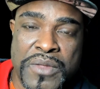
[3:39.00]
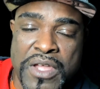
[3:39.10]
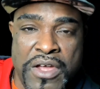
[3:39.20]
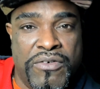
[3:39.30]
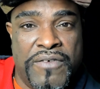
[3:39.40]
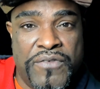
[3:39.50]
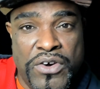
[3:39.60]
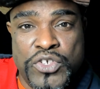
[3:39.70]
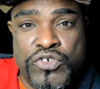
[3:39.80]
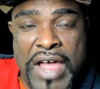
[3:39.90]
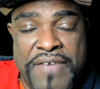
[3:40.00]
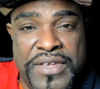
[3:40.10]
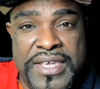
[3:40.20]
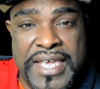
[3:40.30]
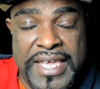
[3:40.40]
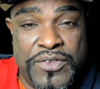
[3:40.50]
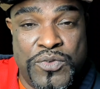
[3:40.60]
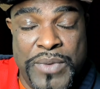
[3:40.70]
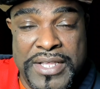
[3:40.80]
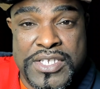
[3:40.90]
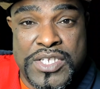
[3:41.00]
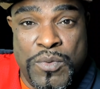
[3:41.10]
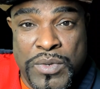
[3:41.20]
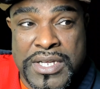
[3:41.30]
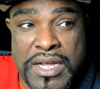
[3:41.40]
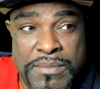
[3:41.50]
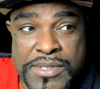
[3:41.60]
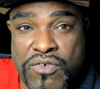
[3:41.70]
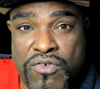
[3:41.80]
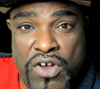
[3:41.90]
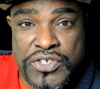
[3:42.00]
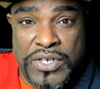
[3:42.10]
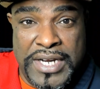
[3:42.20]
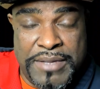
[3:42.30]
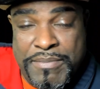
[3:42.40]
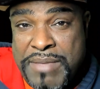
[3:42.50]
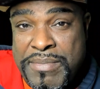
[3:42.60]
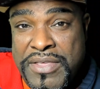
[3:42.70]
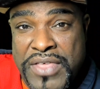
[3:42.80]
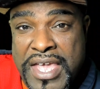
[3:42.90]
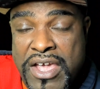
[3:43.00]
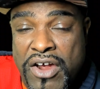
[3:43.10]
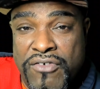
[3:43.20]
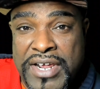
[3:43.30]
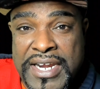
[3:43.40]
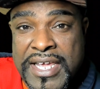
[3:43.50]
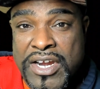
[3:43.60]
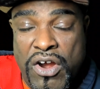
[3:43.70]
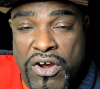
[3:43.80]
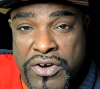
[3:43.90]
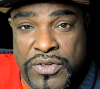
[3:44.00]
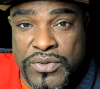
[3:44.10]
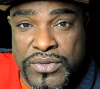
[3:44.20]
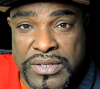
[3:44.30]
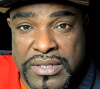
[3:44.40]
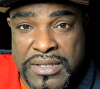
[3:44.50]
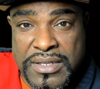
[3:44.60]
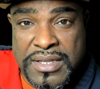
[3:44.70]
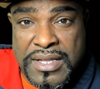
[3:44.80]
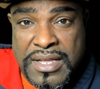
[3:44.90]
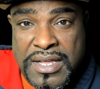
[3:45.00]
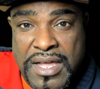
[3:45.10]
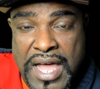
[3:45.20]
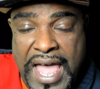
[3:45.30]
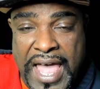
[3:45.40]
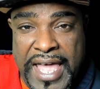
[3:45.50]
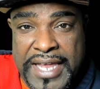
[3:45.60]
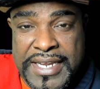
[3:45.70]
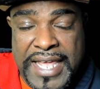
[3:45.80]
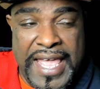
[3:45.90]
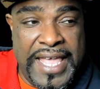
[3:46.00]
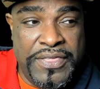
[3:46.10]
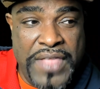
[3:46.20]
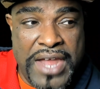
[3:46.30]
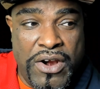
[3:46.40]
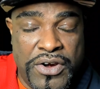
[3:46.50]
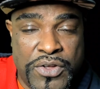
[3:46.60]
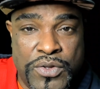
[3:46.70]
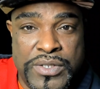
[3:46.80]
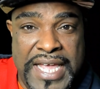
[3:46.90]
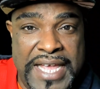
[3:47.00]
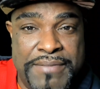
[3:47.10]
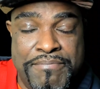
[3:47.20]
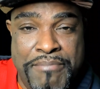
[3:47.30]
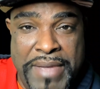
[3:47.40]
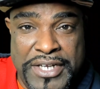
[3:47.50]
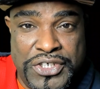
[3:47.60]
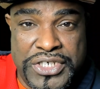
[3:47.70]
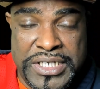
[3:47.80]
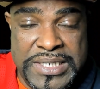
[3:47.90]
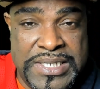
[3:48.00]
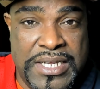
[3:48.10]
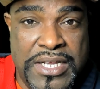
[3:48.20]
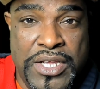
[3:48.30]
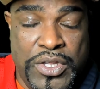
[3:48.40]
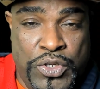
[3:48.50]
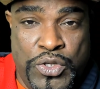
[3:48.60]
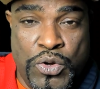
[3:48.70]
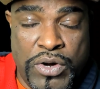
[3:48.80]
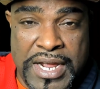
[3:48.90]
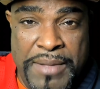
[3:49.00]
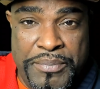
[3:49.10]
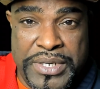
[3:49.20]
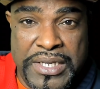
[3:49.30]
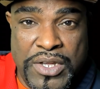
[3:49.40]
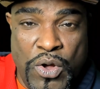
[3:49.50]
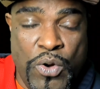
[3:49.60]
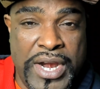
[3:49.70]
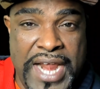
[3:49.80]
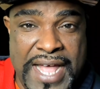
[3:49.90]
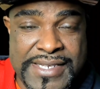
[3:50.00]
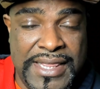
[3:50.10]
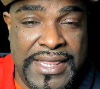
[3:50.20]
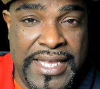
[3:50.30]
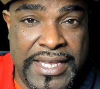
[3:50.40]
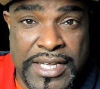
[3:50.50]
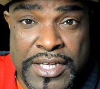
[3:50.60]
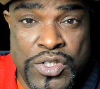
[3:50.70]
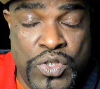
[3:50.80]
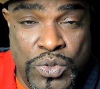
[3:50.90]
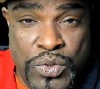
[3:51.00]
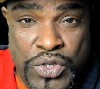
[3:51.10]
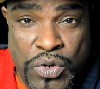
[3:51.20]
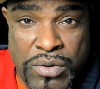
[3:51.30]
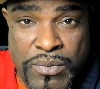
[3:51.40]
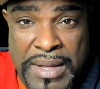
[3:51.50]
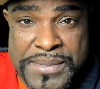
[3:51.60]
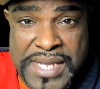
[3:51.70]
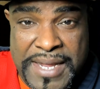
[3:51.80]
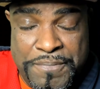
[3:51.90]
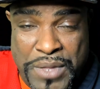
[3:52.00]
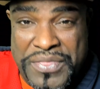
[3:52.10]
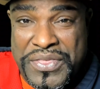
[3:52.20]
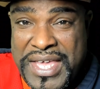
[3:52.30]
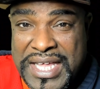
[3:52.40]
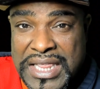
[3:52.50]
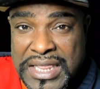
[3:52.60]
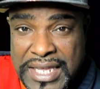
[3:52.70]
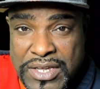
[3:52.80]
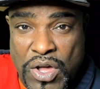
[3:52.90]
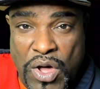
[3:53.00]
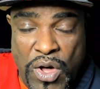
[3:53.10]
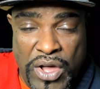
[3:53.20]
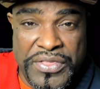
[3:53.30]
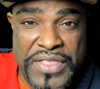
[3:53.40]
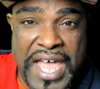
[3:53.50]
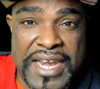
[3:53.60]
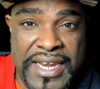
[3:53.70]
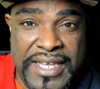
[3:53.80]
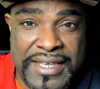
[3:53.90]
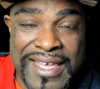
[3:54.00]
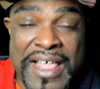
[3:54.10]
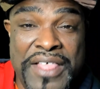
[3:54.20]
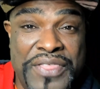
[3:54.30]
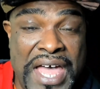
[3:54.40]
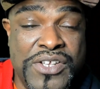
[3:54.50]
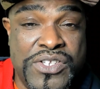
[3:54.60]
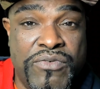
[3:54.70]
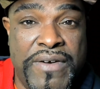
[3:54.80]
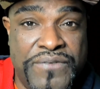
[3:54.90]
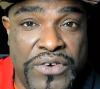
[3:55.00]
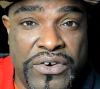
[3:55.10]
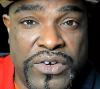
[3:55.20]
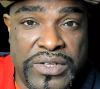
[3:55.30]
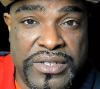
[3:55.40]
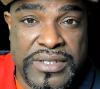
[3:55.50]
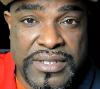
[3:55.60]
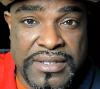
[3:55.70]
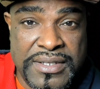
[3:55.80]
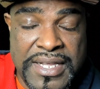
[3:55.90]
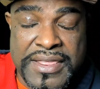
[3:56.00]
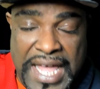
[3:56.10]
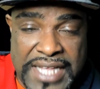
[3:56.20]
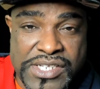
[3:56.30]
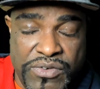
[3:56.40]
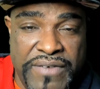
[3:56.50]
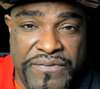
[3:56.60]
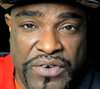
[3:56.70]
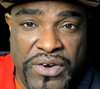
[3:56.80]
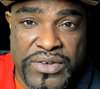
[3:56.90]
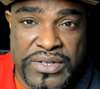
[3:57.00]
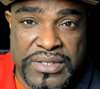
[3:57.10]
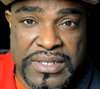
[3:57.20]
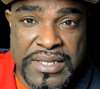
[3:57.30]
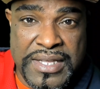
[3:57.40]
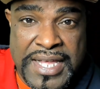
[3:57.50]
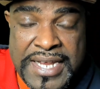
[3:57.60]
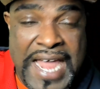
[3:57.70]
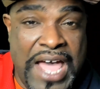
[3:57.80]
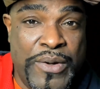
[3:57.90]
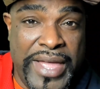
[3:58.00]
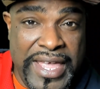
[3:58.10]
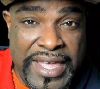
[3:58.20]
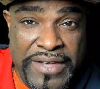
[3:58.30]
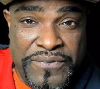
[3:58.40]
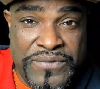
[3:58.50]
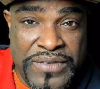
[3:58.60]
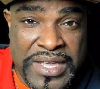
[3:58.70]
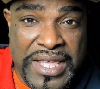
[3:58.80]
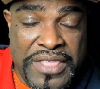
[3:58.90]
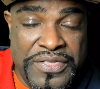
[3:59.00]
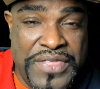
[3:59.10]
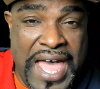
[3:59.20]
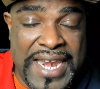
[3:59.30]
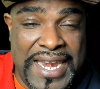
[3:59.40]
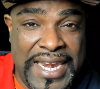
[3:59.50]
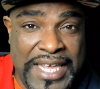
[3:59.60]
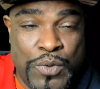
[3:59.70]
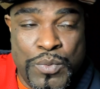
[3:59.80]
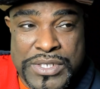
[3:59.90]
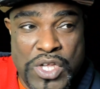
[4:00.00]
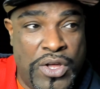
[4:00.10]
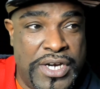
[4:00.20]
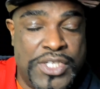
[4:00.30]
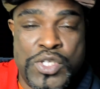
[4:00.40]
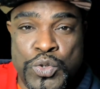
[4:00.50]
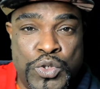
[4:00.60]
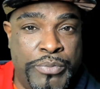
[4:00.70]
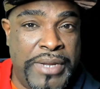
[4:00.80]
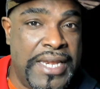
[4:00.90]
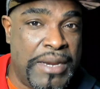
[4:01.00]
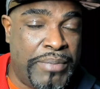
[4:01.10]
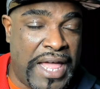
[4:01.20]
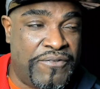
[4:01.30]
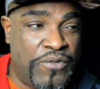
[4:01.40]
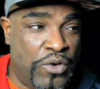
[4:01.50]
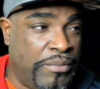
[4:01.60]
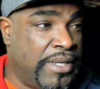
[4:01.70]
Referral traffic is when someone comes across your link. Maybe they are reading an article, and in that article, it mentions your company or it has a link to your website, and they click on that link. That is a referral. That's a referral. Now, if that link was on a social media platform,